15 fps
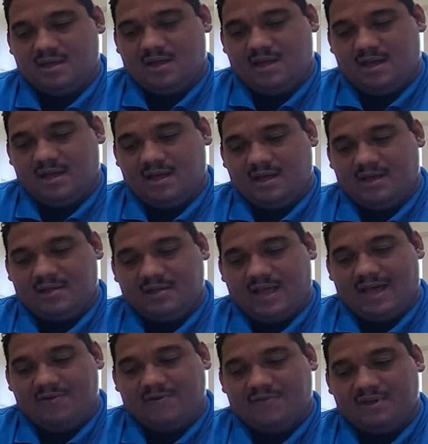Uh,
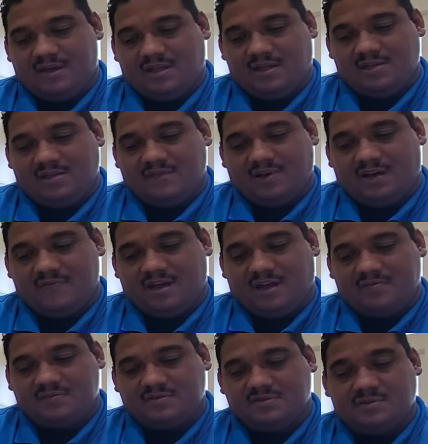I would feel all the involved
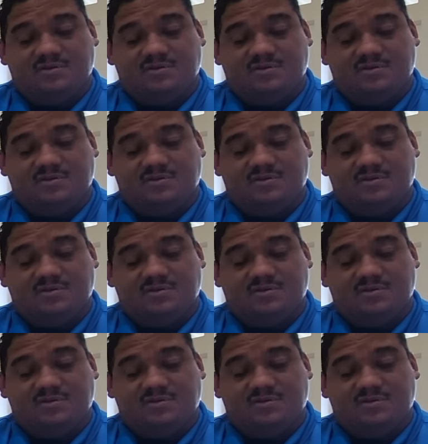officers.